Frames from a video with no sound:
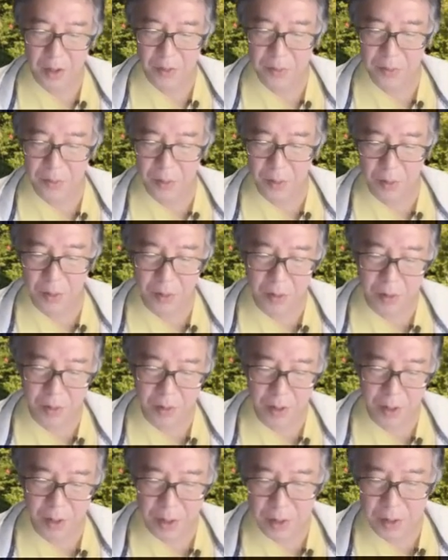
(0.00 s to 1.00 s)

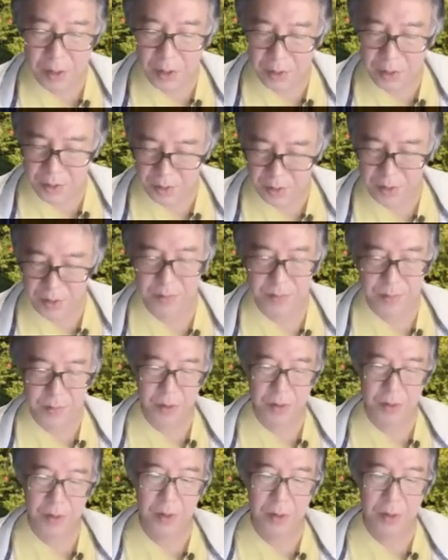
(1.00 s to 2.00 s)
for integer
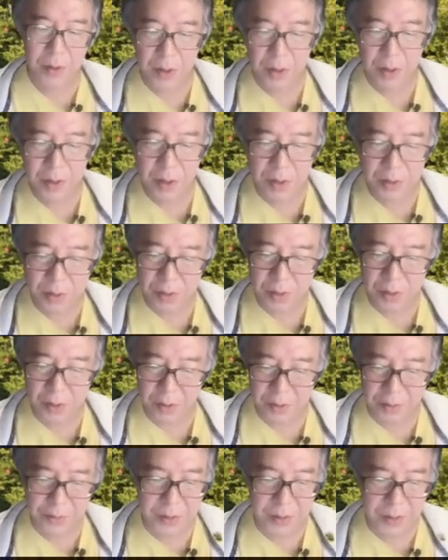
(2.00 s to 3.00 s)

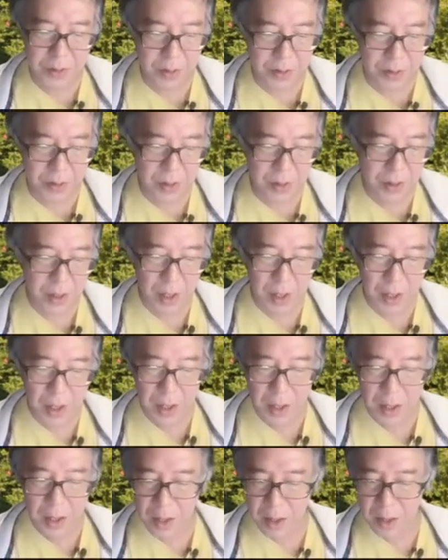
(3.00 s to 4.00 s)
coefficients.
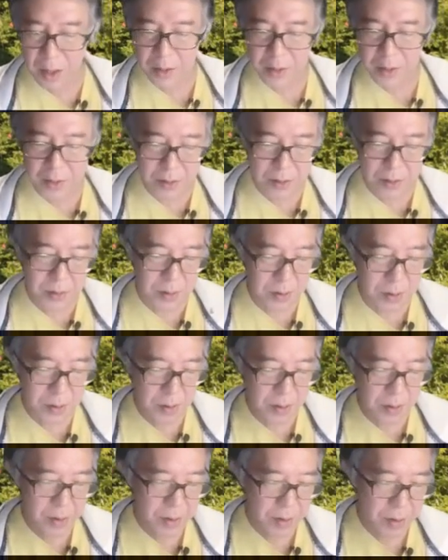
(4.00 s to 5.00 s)
And
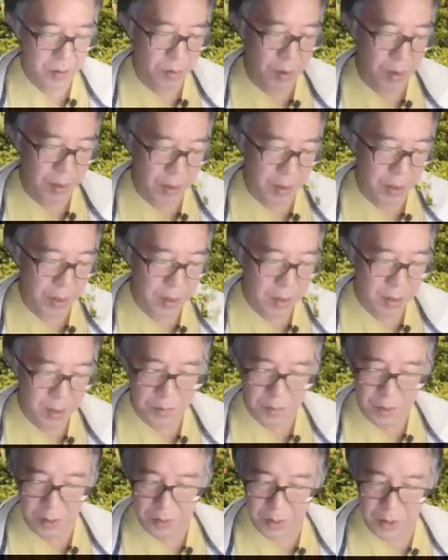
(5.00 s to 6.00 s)
why?
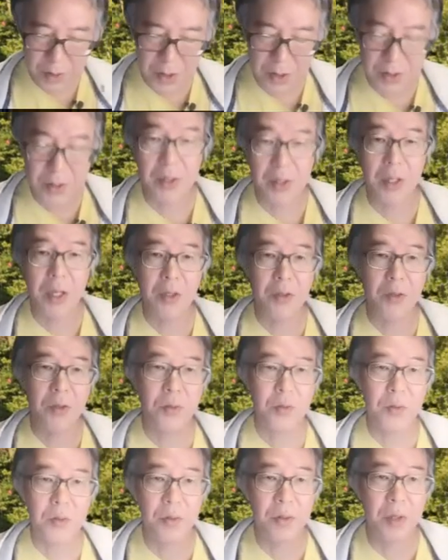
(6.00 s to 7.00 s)
Well, this is again
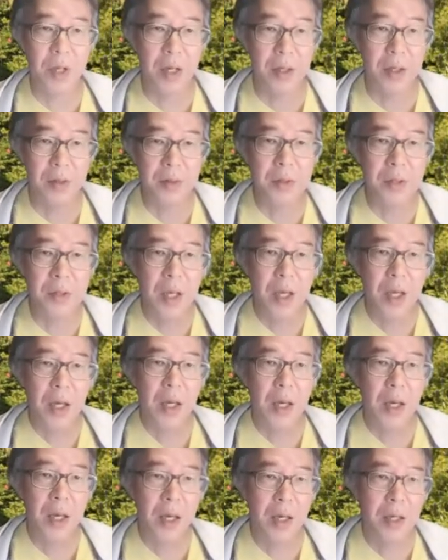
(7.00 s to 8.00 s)
due to Gauss,
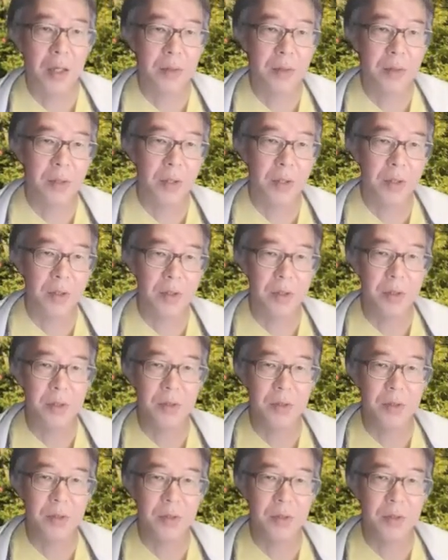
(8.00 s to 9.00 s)
and here's the
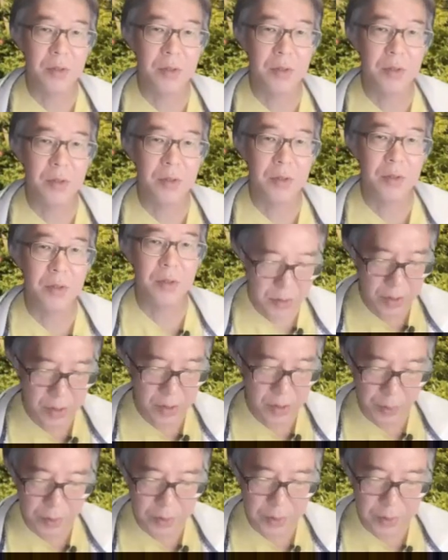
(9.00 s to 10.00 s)
statement. So
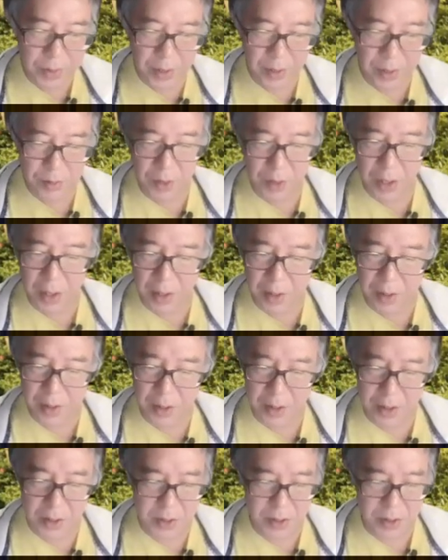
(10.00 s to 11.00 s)
suppose that we had
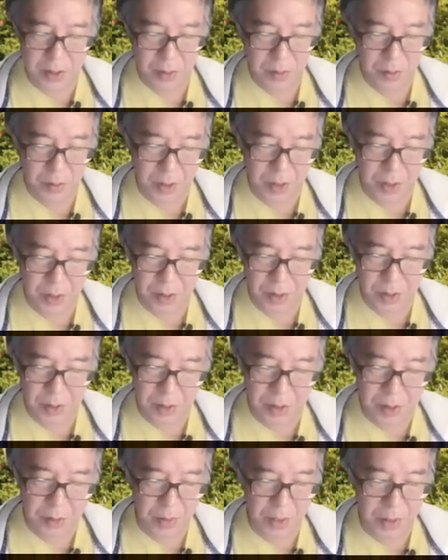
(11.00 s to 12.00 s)
this with
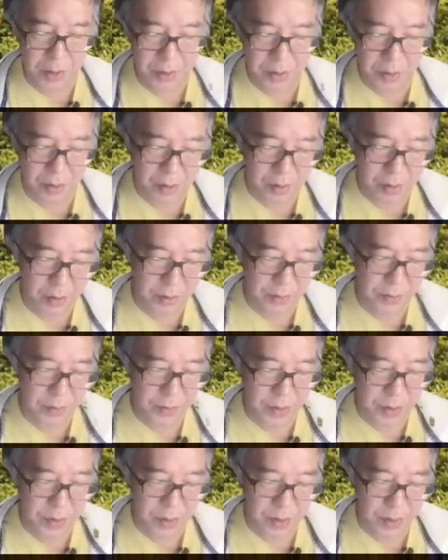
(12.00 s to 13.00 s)
this rational
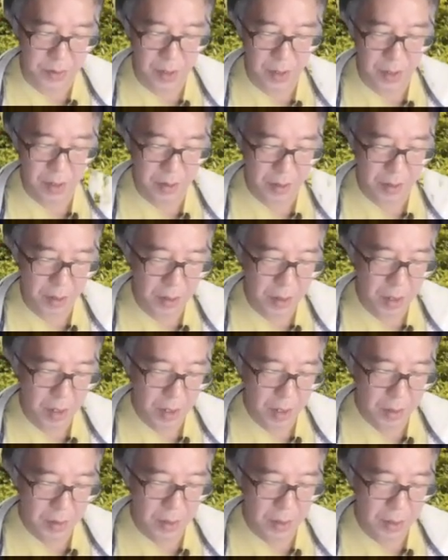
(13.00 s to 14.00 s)
coefficients. Okay,
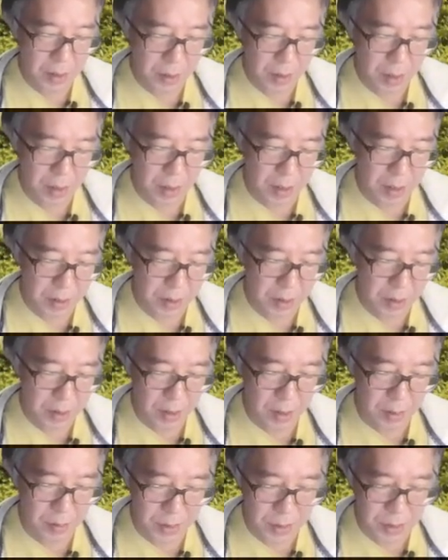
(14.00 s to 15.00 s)
then
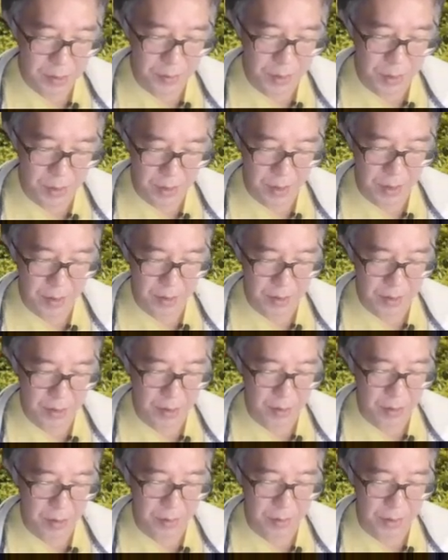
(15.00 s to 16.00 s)
there
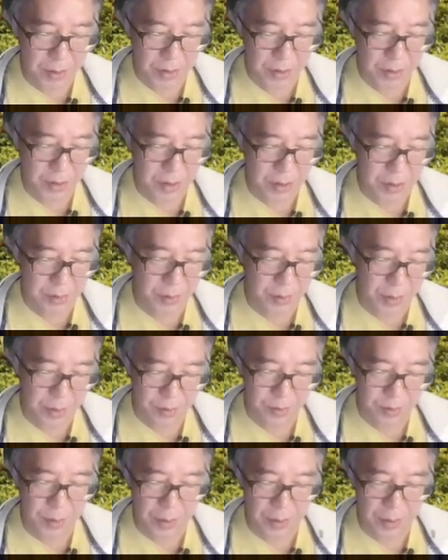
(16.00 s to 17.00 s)
always is a
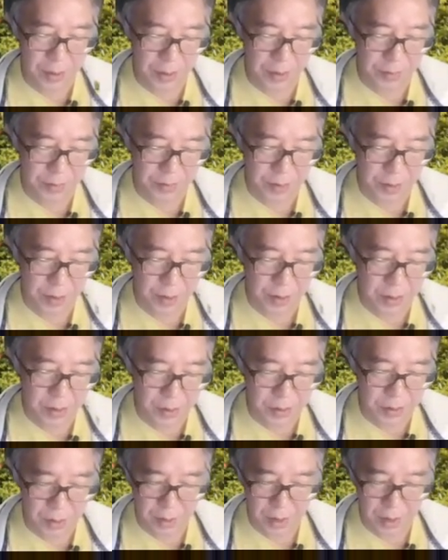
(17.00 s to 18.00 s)
big enough
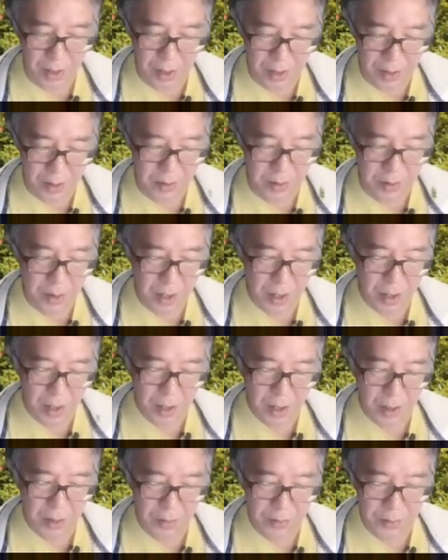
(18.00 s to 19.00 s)
integer n,
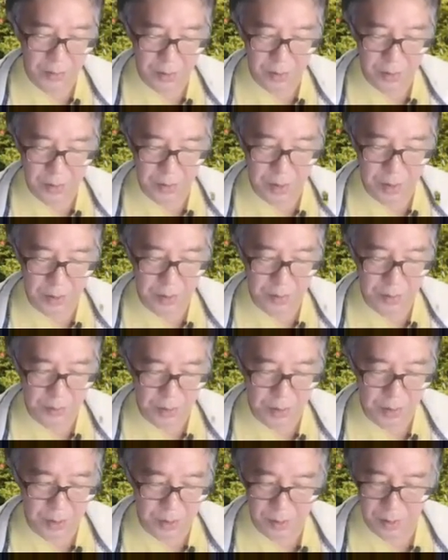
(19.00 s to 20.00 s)
and if you
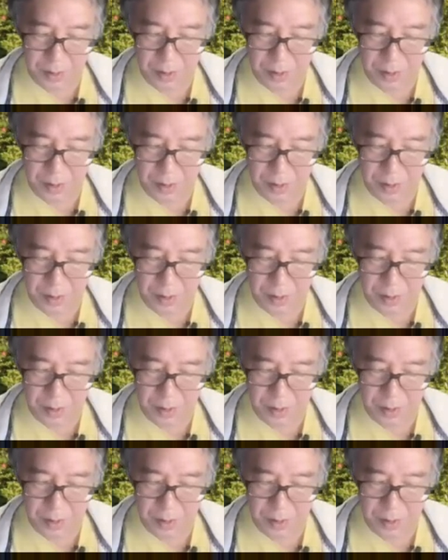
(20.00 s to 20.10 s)
multiply